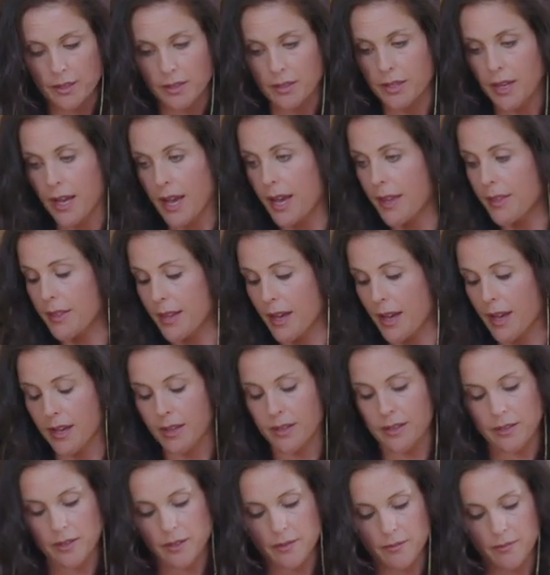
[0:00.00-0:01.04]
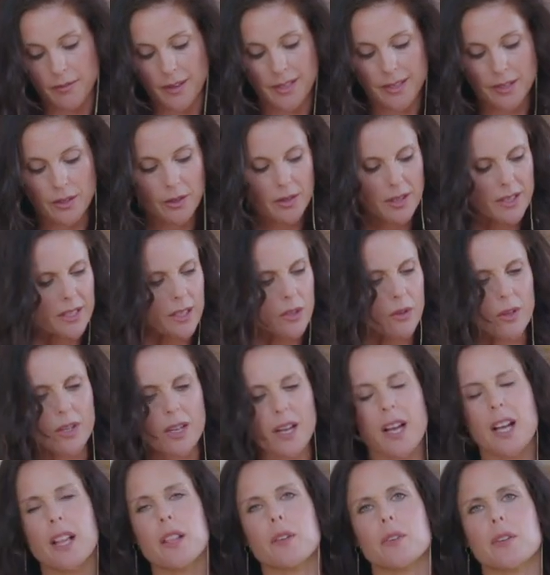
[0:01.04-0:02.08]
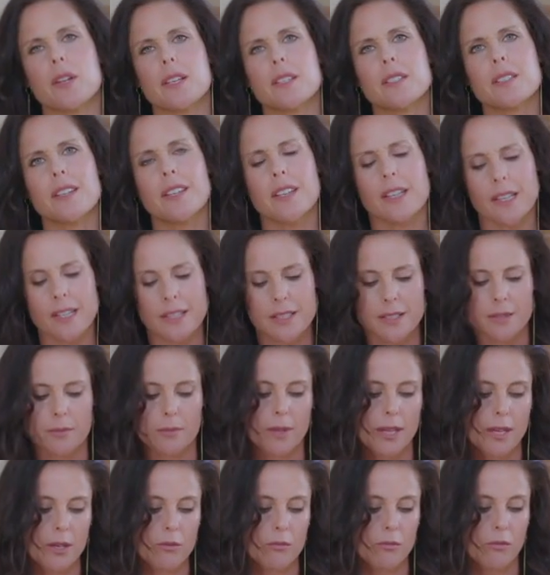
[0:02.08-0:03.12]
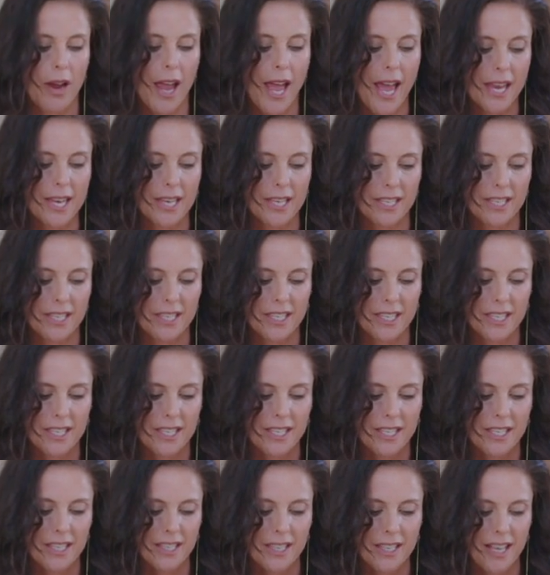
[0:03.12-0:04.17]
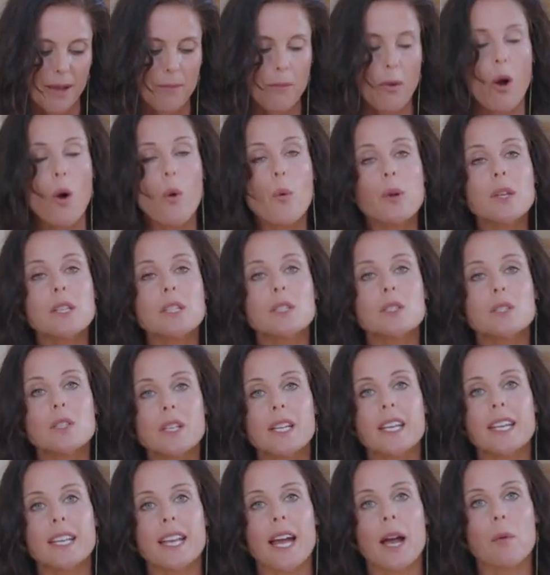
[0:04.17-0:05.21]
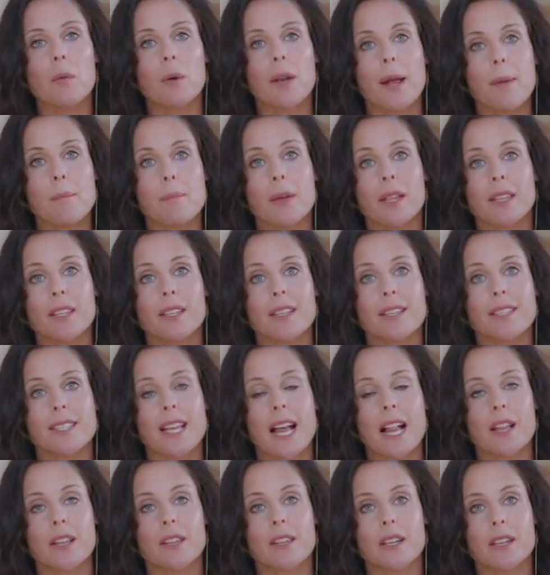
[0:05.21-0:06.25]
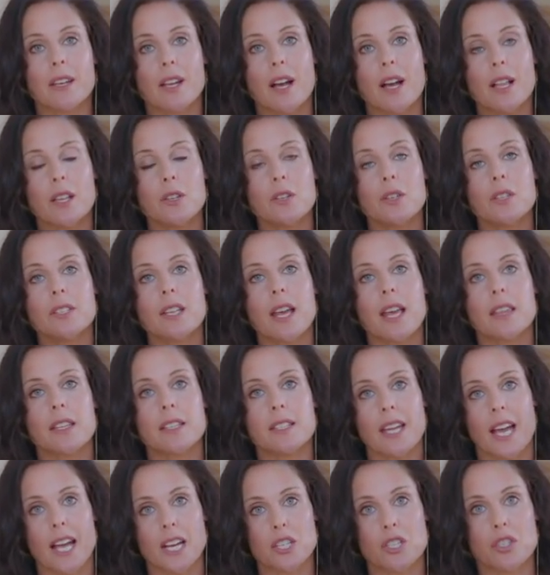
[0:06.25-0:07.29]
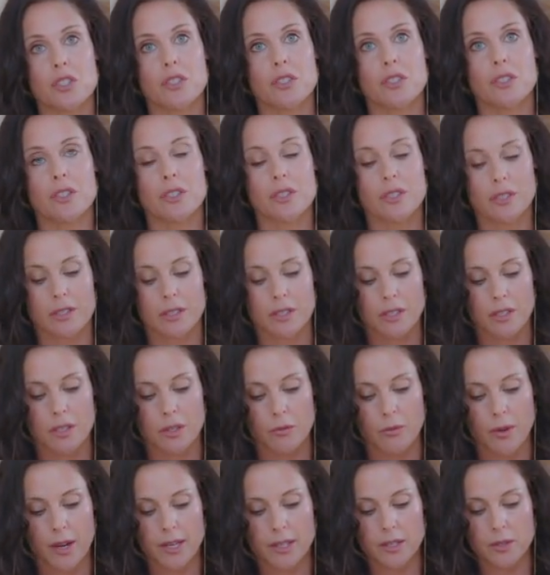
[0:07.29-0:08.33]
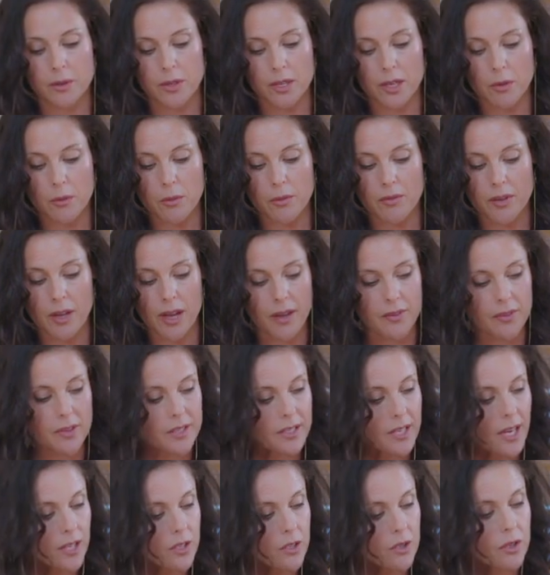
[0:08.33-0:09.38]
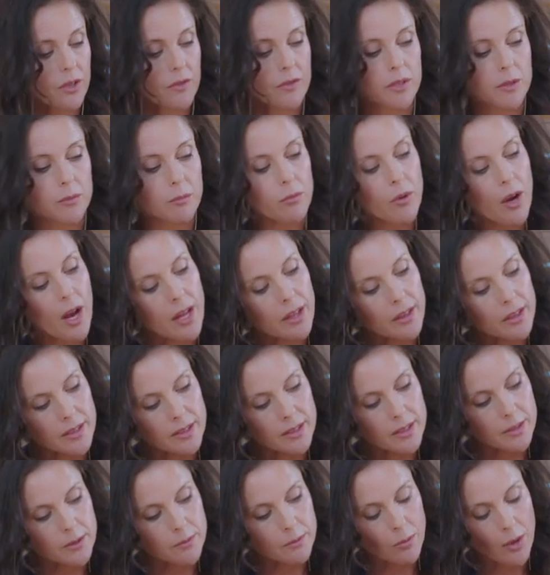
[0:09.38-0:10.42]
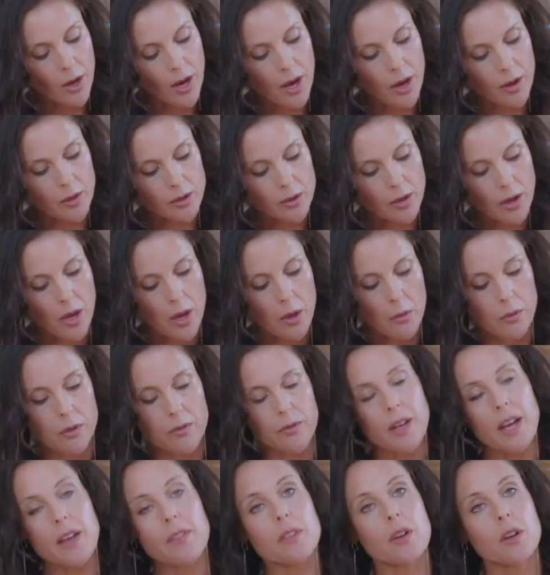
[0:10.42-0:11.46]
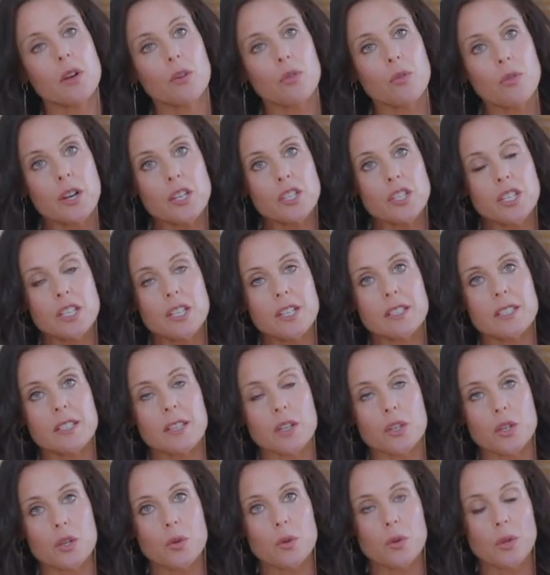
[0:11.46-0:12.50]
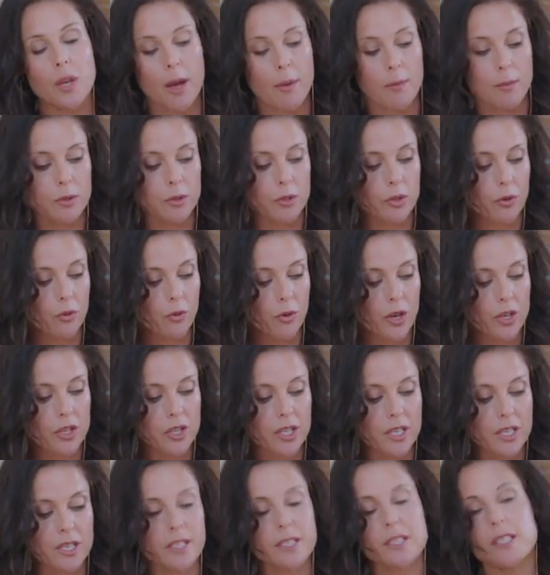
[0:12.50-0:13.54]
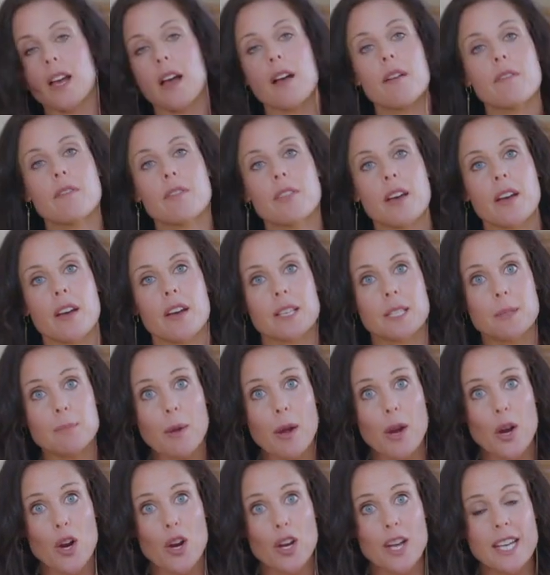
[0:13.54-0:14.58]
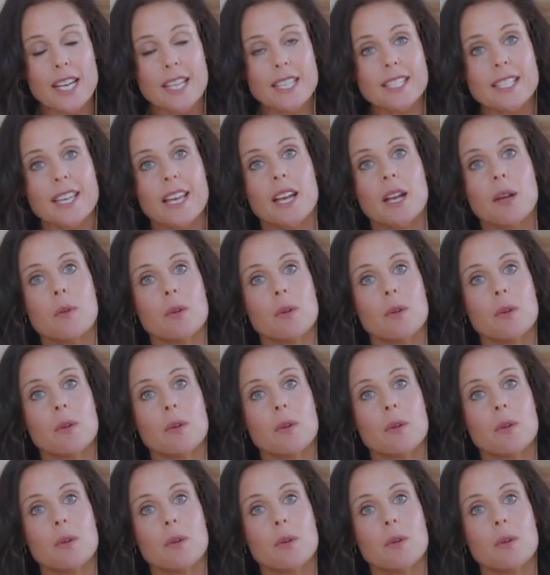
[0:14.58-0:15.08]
Just to add that. It still needs a little color, doesn't it? It needs some like red. I'm always looking at, when I'm building a salad, the colors and the textures. Right, so here we've got the texture of this broccoli sprout. We've got the crunchiness of the cucumbers, the crunchiness of the asparagus.